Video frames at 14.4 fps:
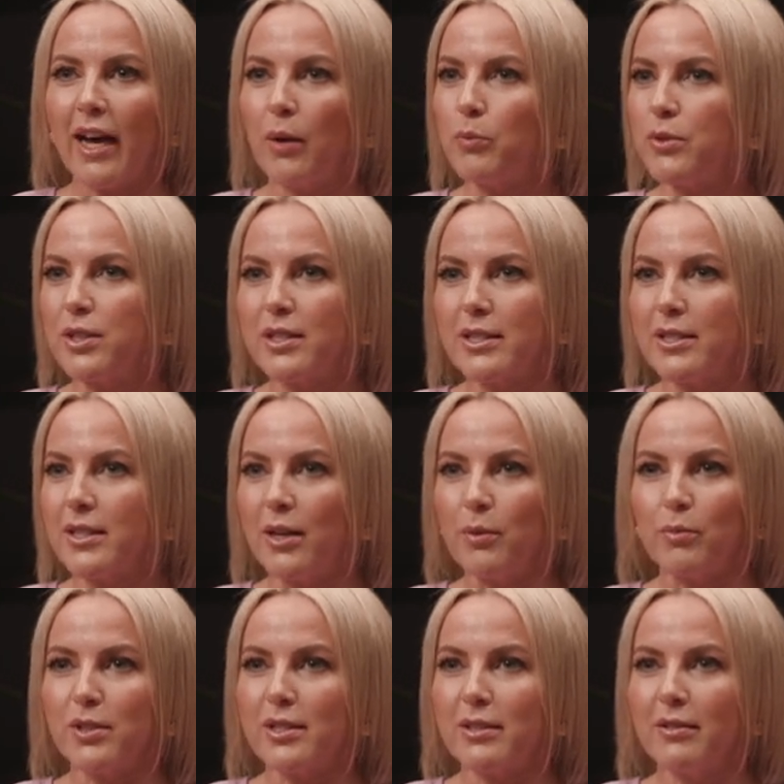That was, it
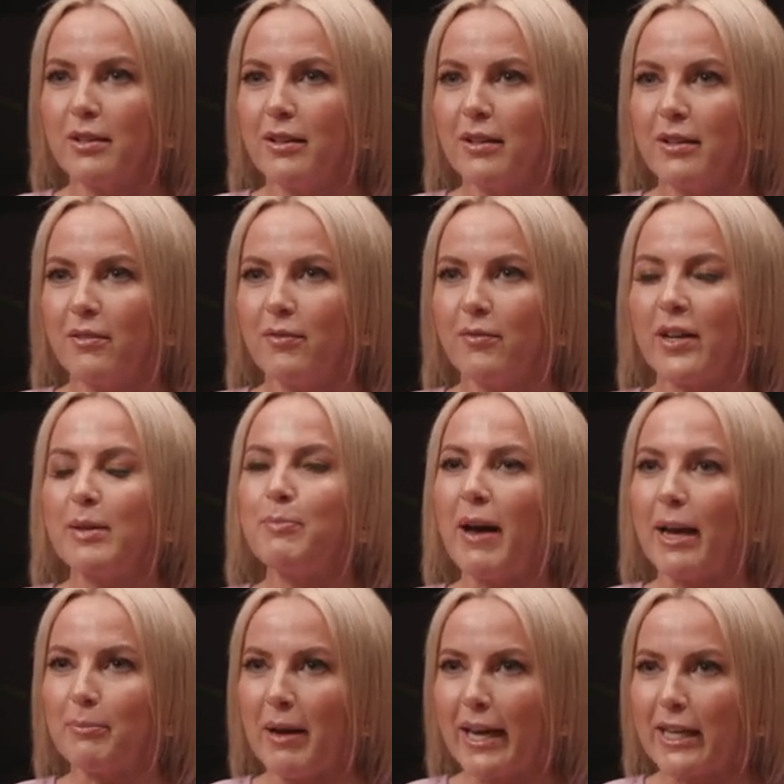was very
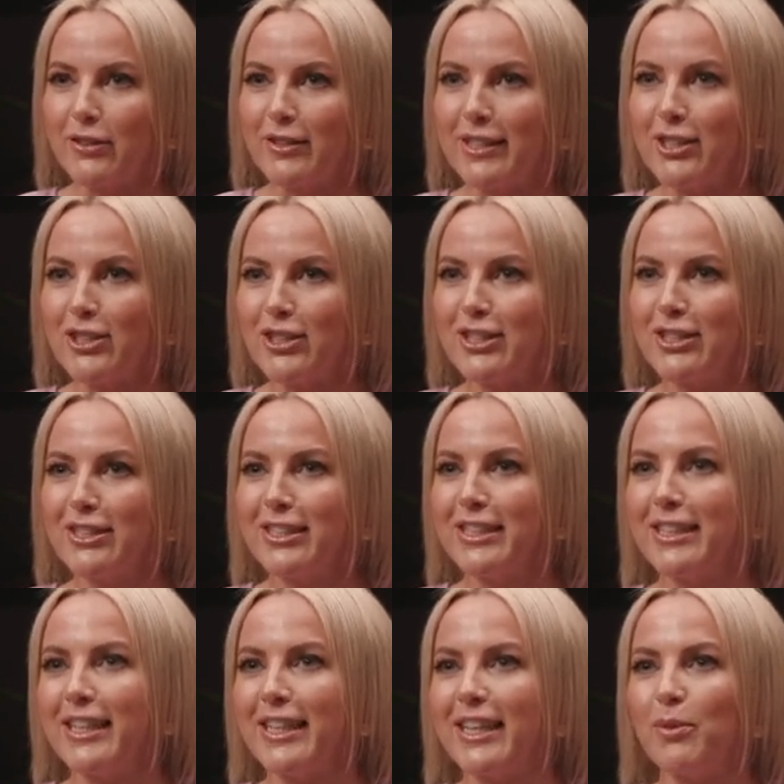backpackerish.
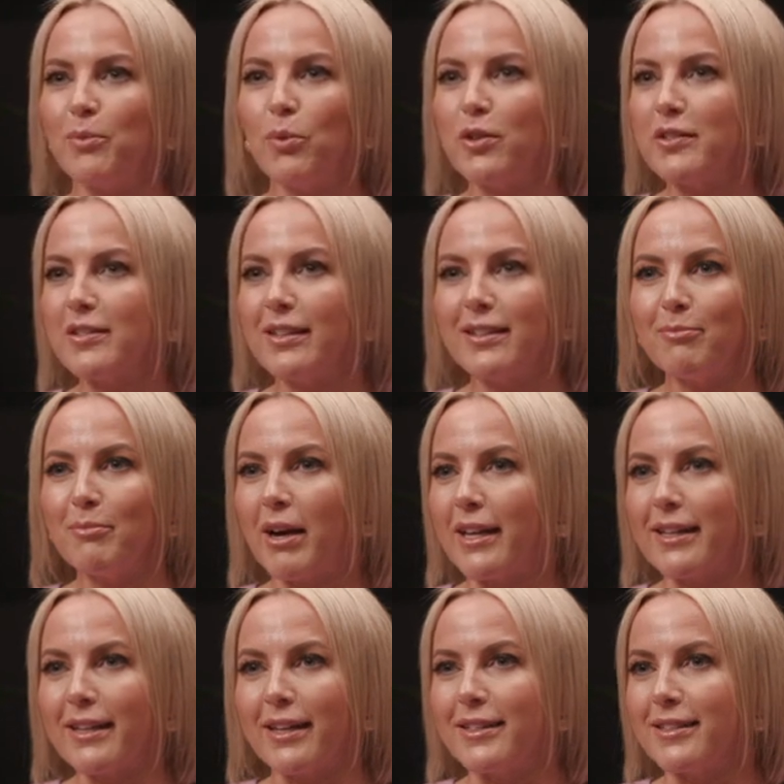It wasn't my
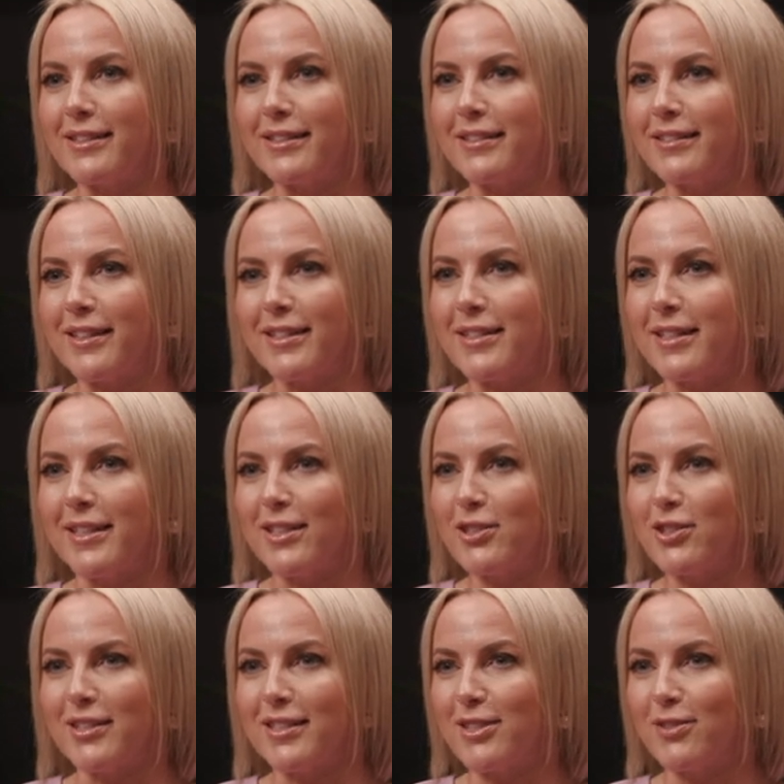kind of
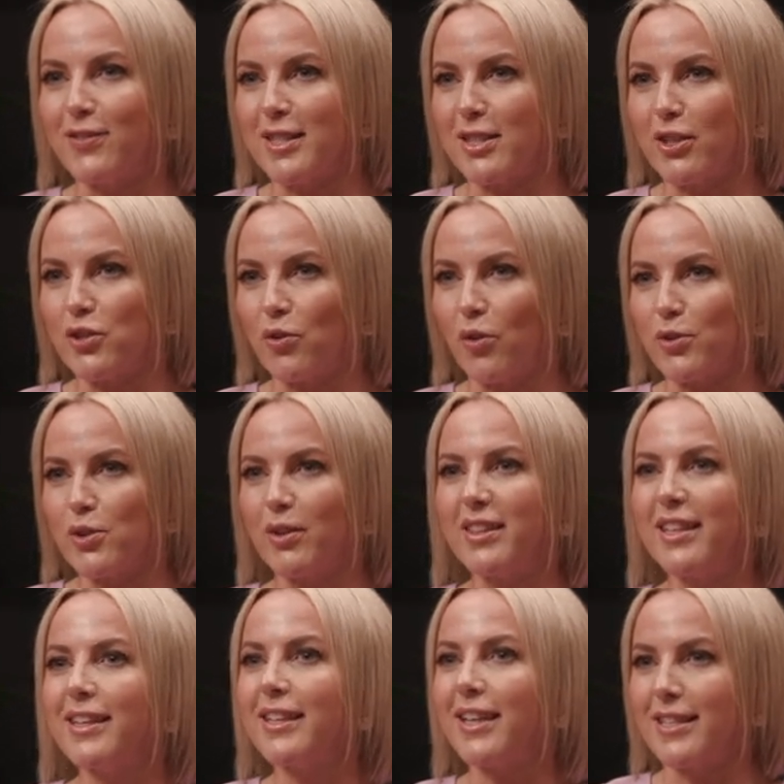destination to visit at all. So I
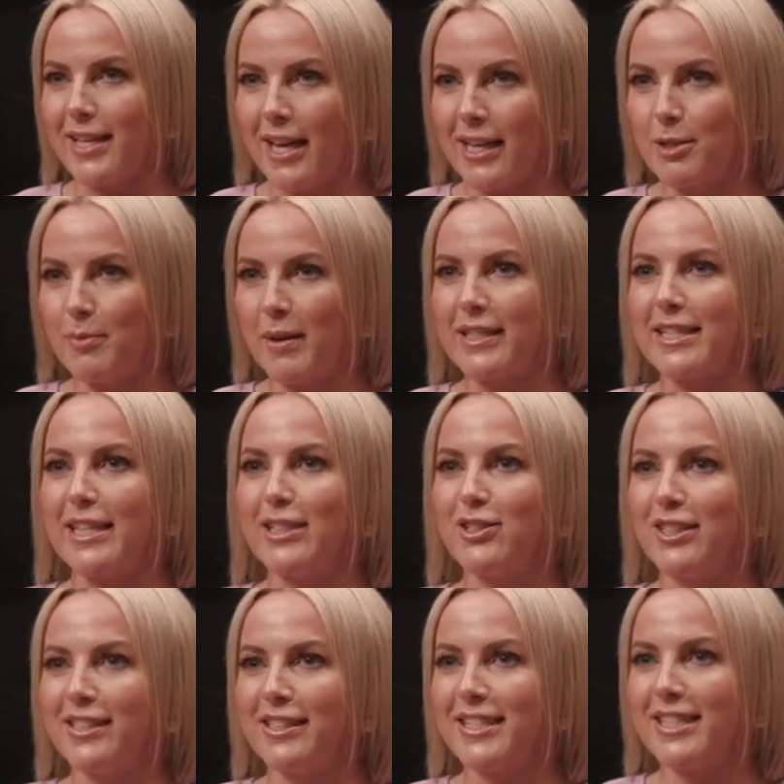think, yes,
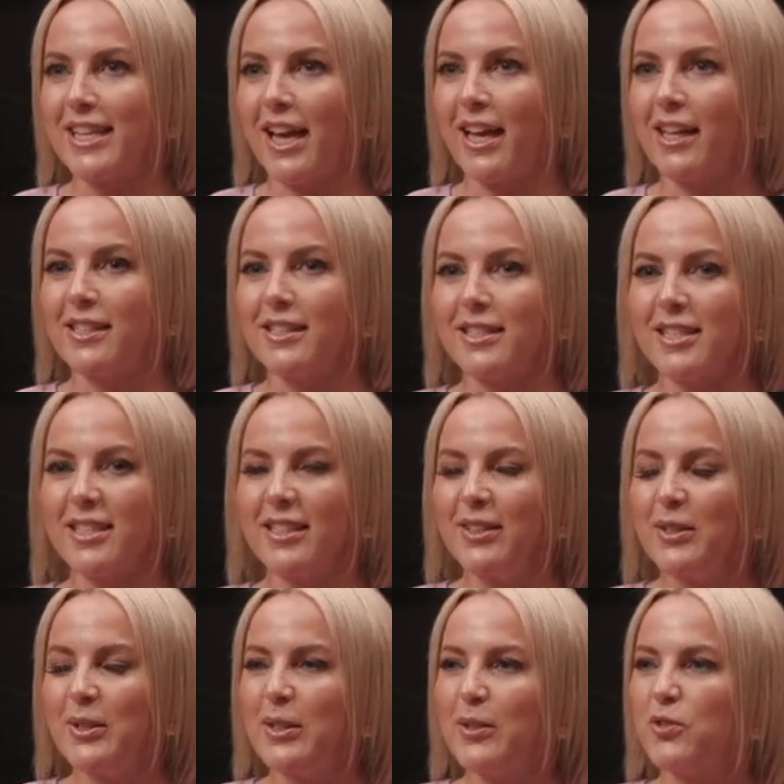expectations and
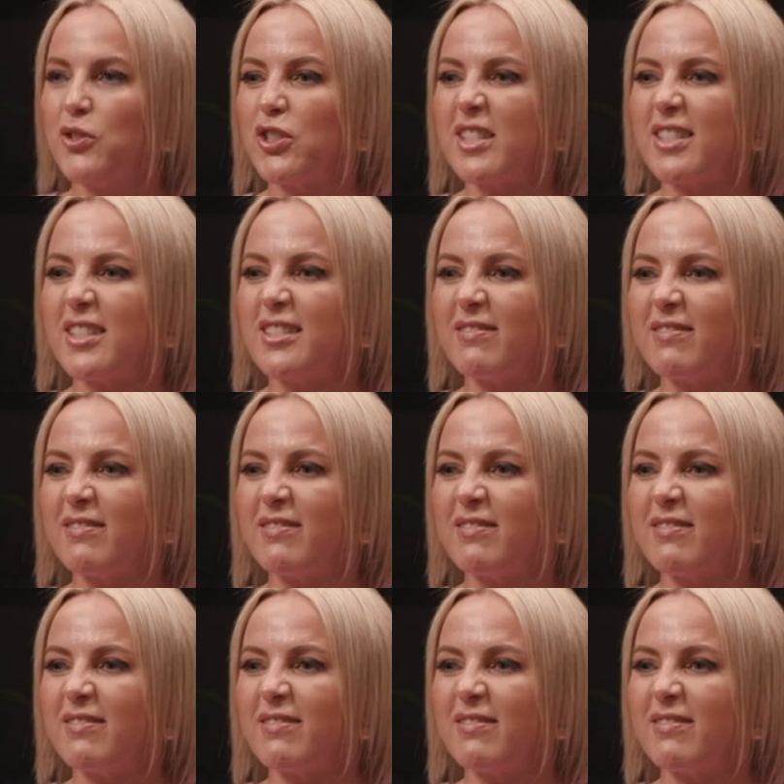just